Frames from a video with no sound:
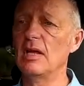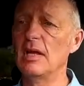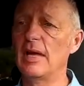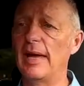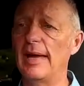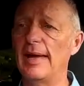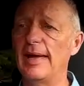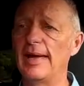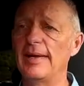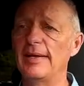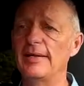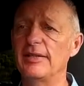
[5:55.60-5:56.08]

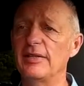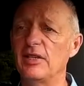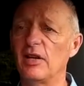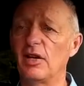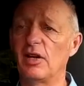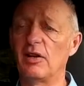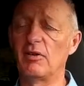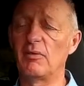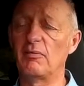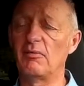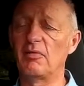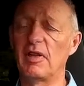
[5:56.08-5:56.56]
And
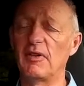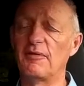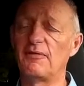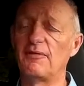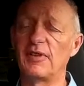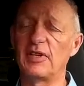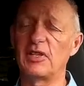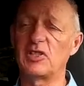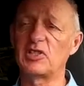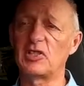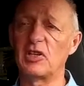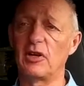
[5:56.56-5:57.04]
if
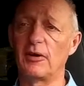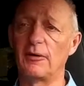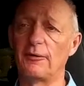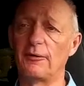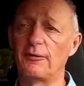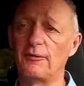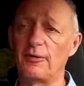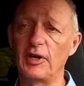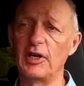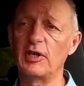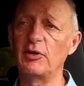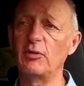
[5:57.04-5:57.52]
it's a
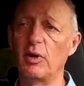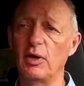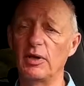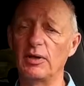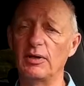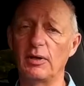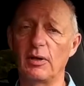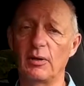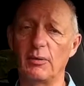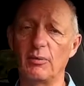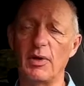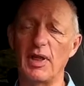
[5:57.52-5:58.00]
free one,
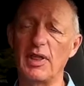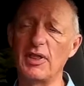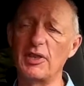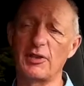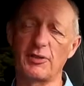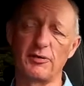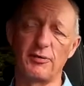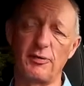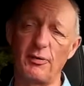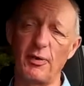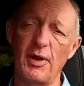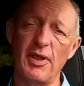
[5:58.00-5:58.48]

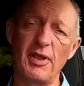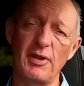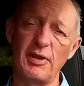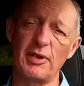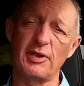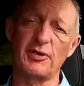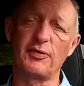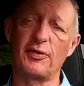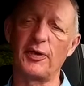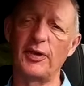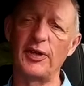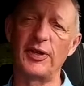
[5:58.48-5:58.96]
whether
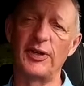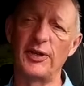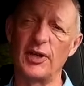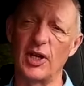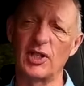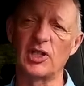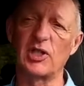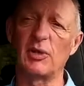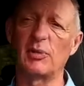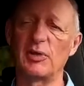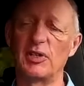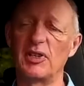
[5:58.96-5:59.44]
it's free or
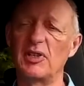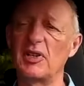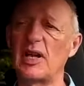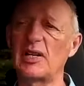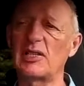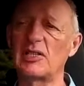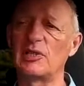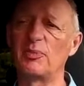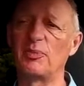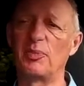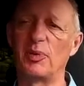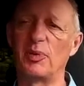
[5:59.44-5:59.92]
not, I'm going to
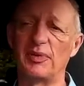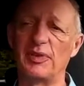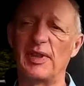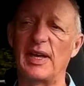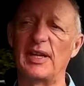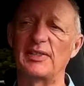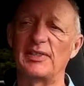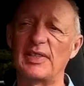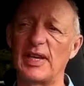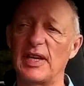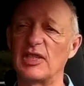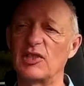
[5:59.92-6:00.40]
actually put
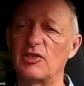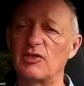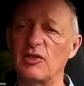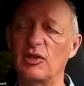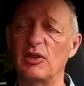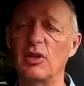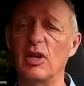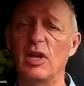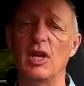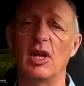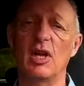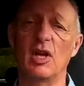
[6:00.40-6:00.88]
that data
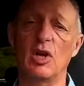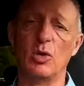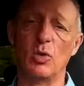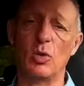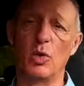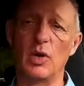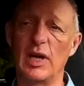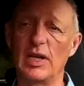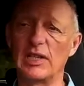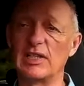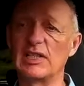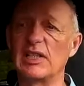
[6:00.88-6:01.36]
in.
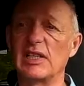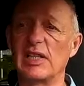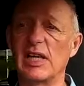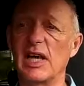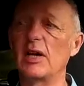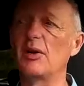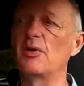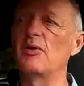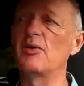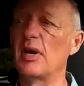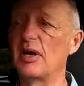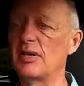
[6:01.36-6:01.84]
We'll actually
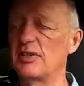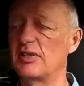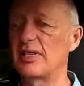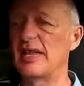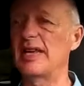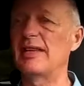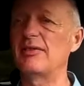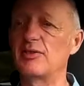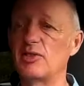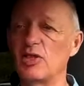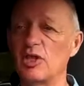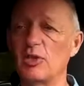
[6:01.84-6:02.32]
go
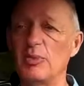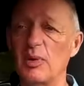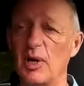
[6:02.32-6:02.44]
down to